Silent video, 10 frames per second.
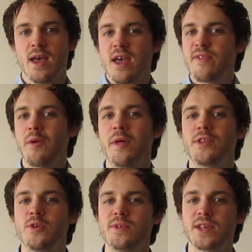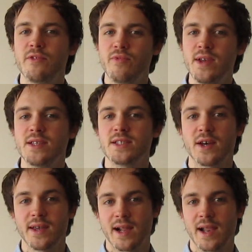In fact, what they do is they
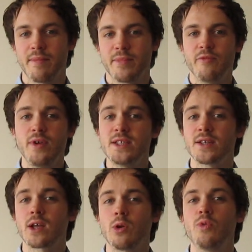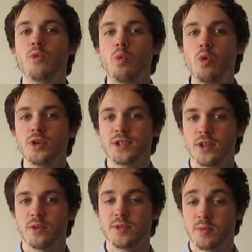recycle it. They recycle the water
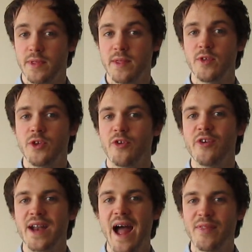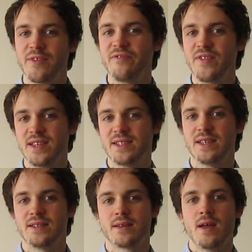that was within the urine and the
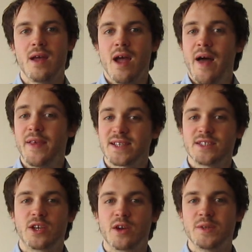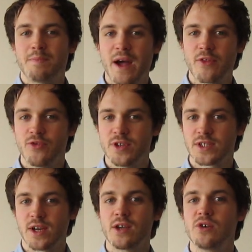feces. And this actually goes back through a
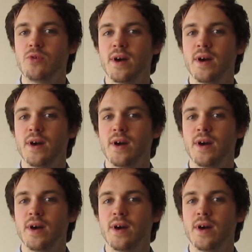cycle